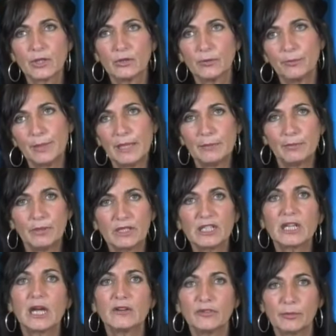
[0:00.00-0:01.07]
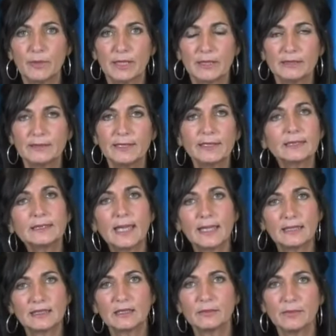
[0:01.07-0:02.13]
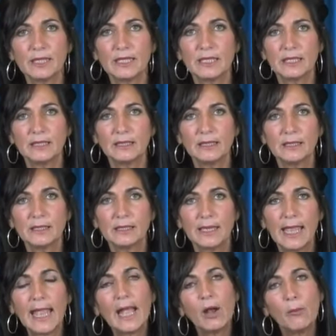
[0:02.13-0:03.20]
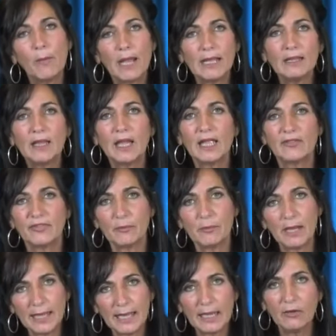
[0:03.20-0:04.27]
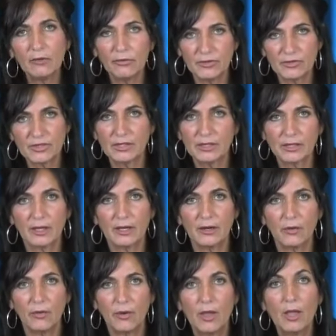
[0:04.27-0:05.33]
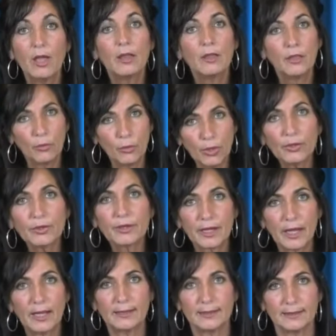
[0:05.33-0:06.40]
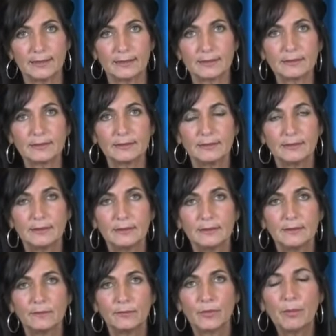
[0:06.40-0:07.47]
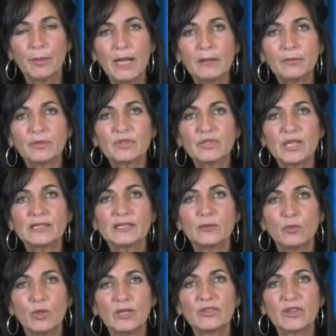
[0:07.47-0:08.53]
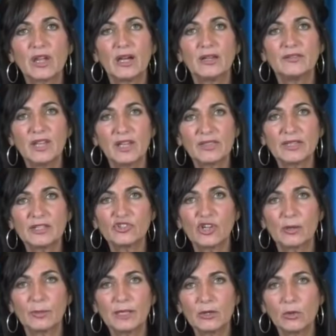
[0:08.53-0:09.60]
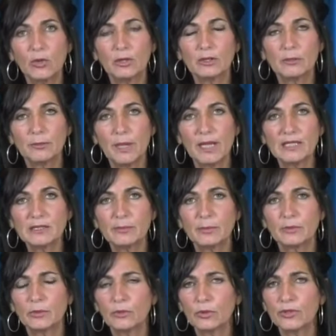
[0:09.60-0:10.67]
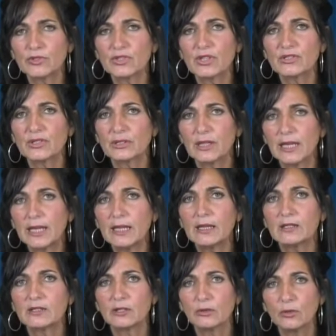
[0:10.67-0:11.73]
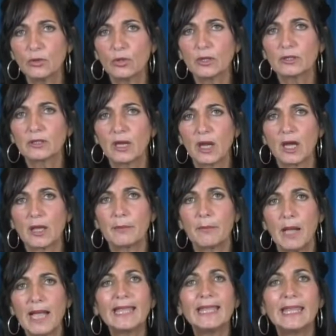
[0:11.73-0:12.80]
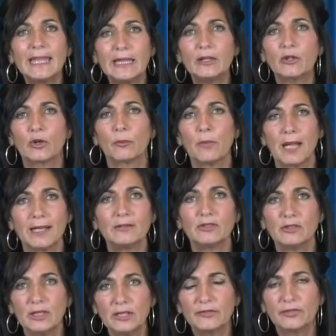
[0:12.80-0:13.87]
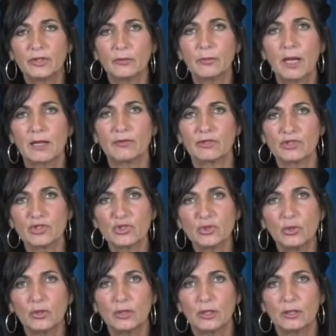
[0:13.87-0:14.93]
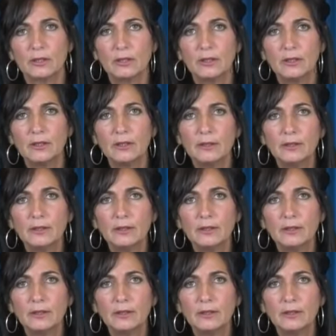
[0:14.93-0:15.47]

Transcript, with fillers: certain people in government dictate to me how my life and my health is going to go. The Word of God is. The Bible says that with God nothing shall be called impossible, and the Lord says that he is the Lord God, my healer, my deliverer, my restorer.